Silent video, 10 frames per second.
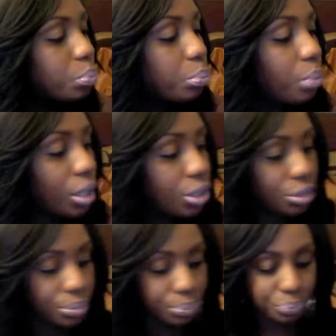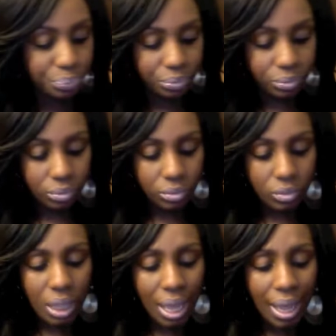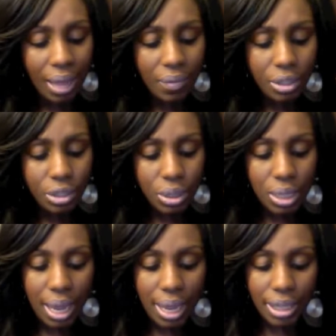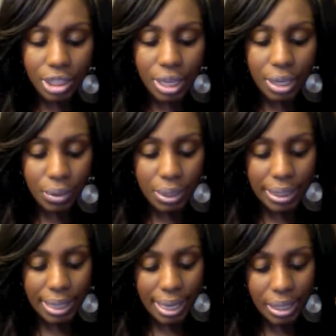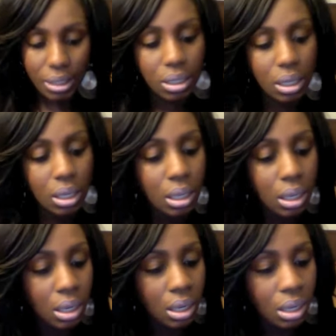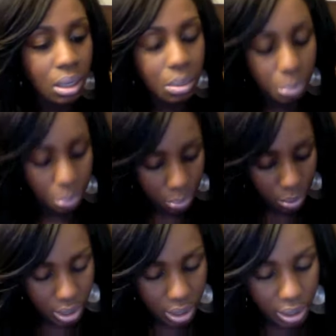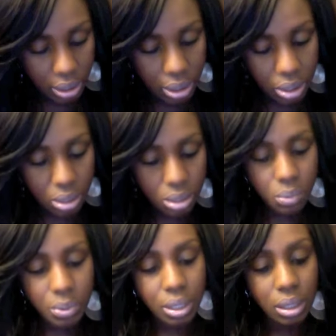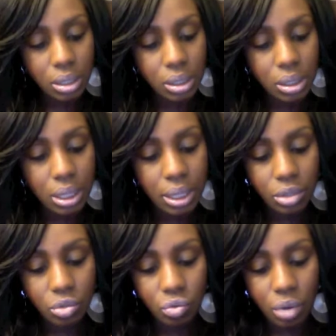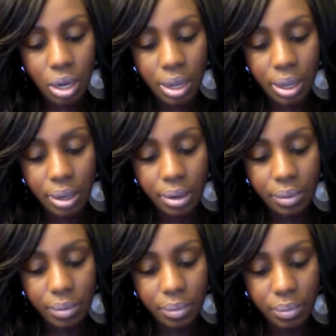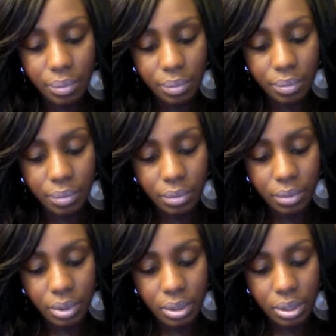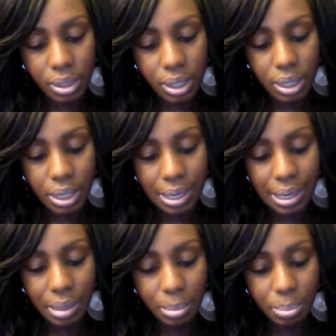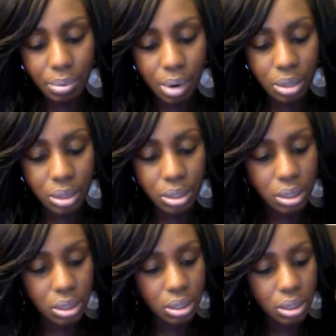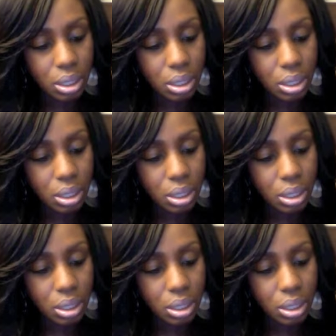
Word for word: blush. I haven't used the eyeshadow yet. But this is what it looks like dry. So it's like a light bronzy